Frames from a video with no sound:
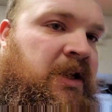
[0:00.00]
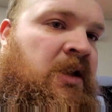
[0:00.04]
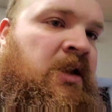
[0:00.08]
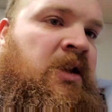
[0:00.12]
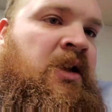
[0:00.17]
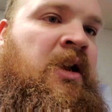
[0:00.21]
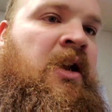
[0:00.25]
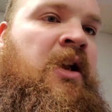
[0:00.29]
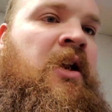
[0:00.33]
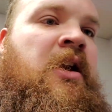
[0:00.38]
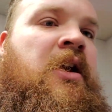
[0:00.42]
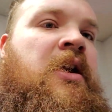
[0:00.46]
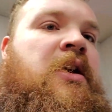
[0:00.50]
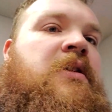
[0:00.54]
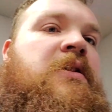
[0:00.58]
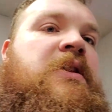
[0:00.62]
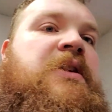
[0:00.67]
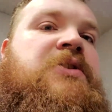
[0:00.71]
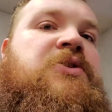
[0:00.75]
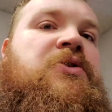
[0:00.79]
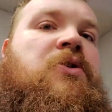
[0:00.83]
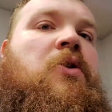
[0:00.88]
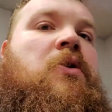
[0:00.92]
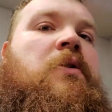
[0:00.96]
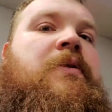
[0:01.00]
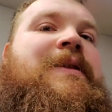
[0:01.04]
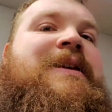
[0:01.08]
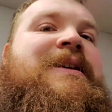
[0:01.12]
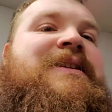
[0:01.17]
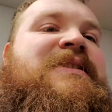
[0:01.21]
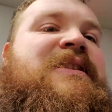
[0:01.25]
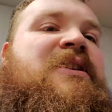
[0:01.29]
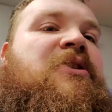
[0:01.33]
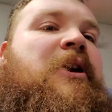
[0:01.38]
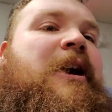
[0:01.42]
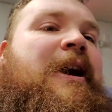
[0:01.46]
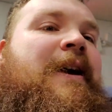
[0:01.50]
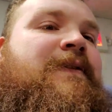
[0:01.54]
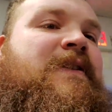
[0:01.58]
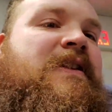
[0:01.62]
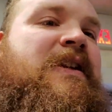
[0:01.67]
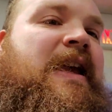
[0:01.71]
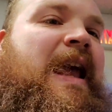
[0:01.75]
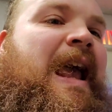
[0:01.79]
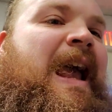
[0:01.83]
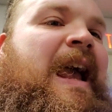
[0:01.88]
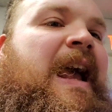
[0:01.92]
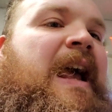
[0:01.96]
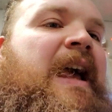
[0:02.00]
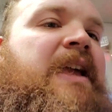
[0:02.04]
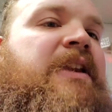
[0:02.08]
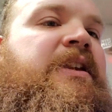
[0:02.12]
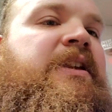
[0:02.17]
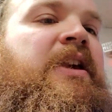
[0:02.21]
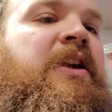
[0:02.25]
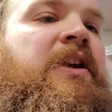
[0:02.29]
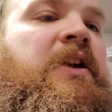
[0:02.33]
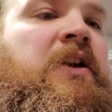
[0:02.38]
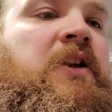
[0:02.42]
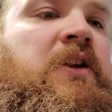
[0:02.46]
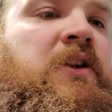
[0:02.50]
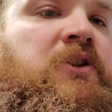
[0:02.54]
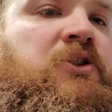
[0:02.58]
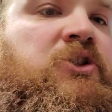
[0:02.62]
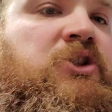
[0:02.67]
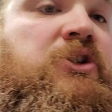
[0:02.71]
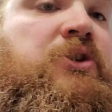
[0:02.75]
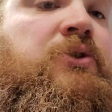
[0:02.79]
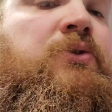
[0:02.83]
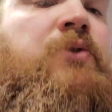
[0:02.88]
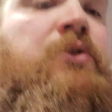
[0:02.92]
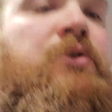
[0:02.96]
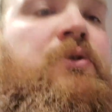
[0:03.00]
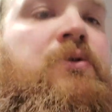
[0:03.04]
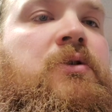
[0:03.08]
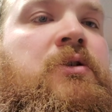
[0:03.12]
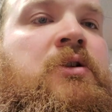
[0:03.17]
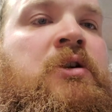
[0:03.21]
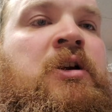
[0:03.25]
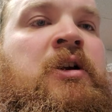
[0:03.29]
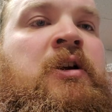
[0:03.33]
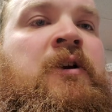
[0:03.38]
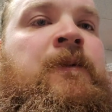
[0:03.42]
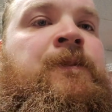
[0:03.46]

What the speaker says: And these are all things that you have to add to your